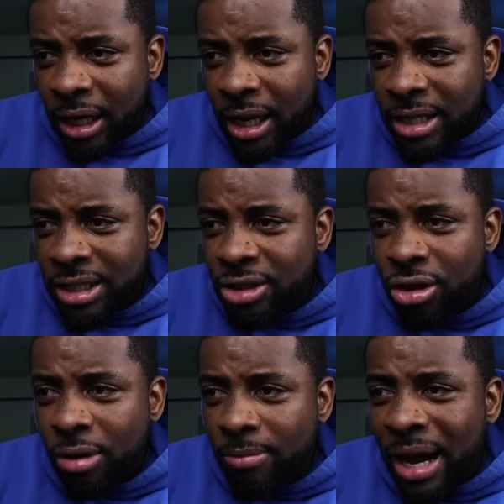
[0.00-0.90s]
And she
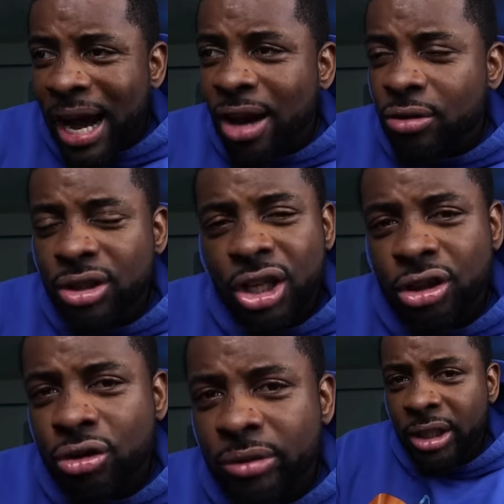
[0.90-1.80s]
talking about, I don't
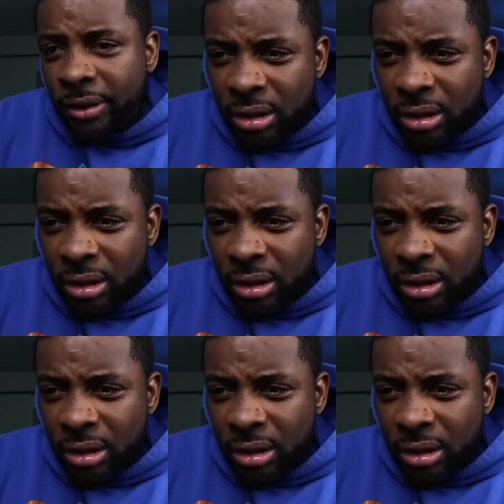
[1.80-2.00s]
suck no d-.